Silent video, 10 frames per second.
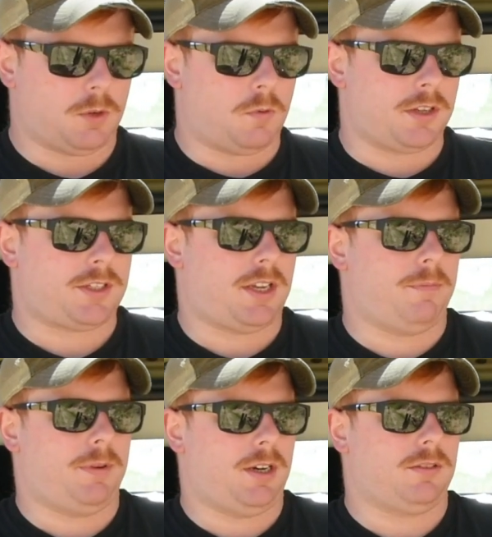once
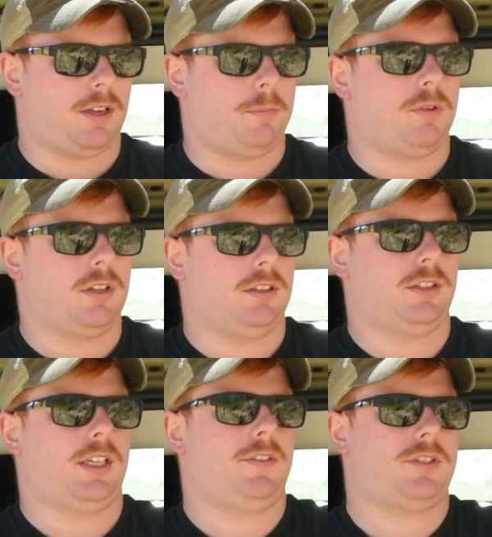that bullet
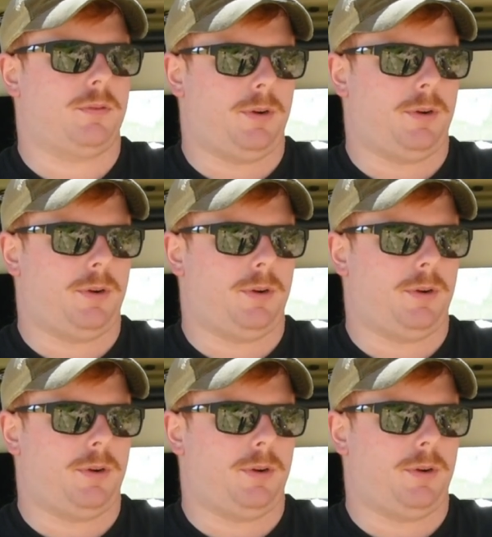leaves the